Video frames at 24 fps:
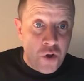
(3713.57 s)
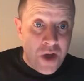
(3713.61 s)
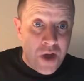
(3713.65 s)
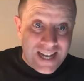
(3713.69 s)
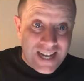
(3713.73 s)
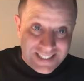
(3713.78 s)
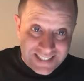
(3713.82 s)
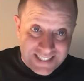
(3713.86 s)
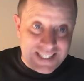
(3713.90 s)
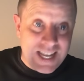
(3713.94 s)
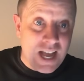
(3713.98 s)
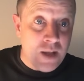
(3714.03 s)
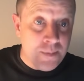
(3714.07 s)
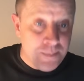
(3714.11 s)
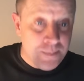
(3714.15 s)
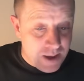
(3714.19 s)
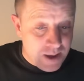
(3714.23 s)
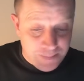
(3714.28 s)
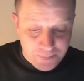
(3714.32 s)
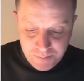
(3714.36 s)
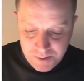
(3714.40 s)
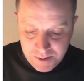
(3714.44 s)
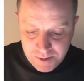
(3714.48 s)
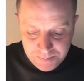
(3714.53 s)
a cell
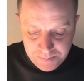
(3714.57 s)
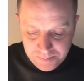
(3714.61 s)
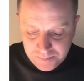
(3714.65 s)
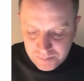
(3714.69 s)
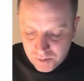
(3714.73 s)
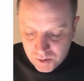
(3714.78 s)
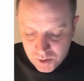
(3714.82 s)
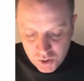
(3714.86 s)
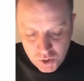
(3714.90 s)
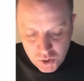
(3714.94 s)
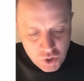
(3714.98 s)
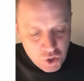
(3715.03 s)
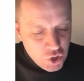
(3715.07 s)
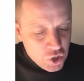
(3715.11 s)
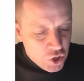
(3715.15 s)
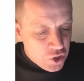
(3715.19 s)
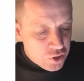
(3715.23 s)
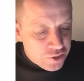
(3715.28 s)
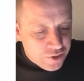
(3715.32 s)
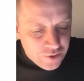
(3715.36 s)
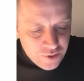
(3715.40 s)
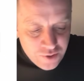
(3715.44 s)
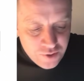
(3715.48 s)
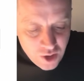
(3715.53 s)
membrane,
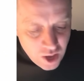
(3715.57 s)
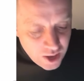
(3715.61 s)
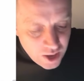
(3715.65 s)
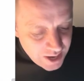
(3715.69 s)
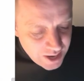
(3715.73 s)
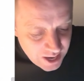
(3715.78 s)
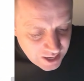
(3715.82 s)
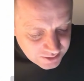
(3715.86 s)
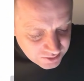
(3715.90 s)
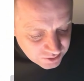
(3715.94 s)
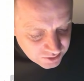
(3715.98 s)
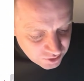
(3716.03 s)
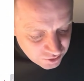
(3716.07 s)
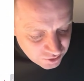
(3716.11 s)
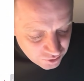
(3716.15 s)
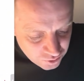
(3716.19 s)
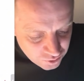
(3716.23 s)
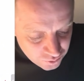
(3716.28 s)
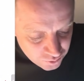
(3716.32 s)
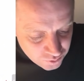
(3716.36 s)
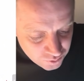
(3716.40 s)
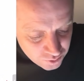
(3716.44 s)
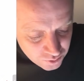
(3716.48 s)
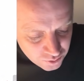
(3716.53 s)
they're not asking
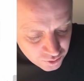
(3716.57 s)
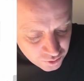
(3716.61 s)
you